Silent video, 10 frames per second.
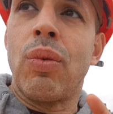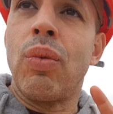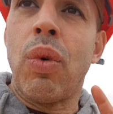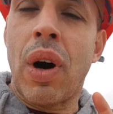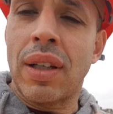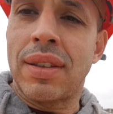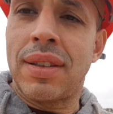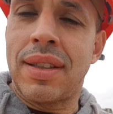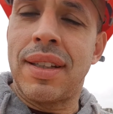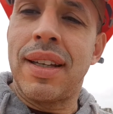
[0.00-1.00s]

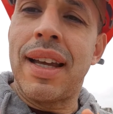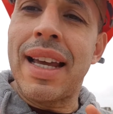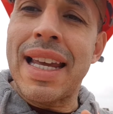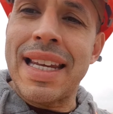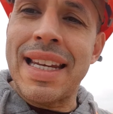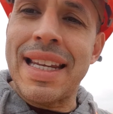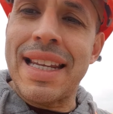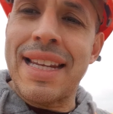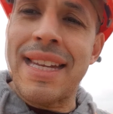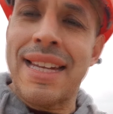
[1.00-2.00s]
what
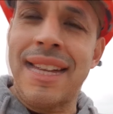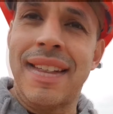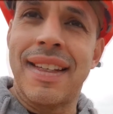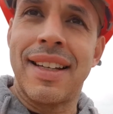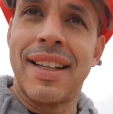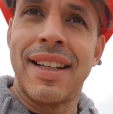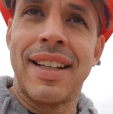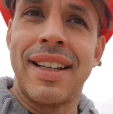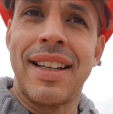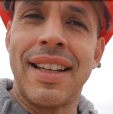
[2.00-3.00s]
is
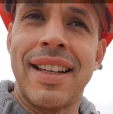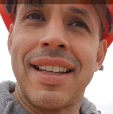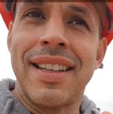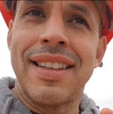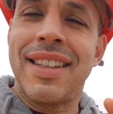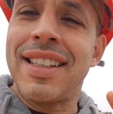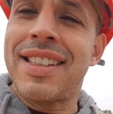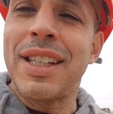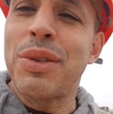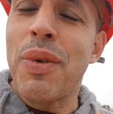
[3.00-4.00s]
the
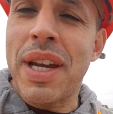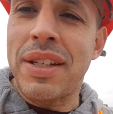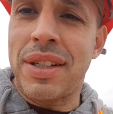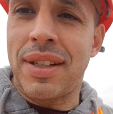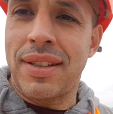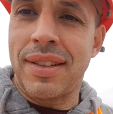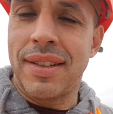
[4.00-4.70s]
situation